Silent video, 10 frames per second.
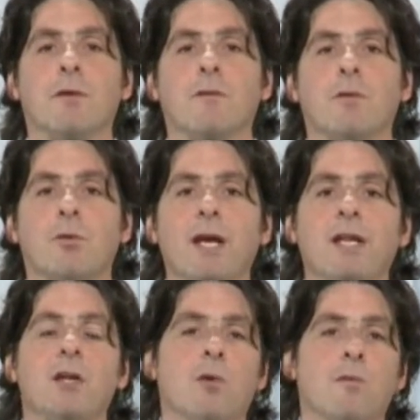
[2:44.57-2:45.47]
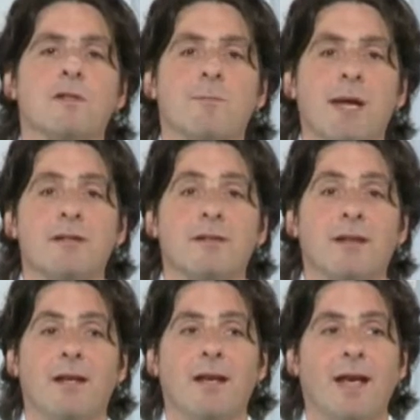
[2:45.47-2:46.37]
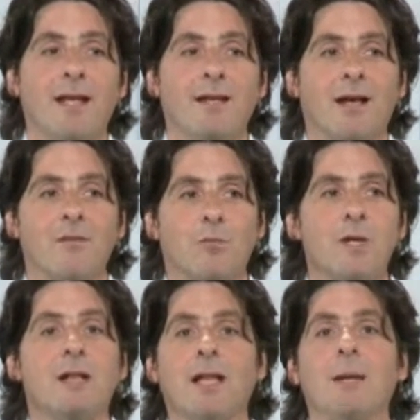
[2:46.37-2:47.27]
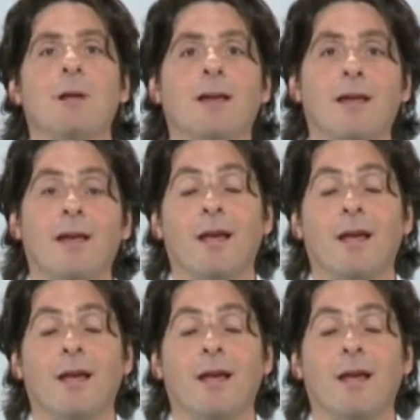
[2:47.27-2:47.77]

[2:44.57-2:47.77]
of creating your own space and and kind of reclaiming,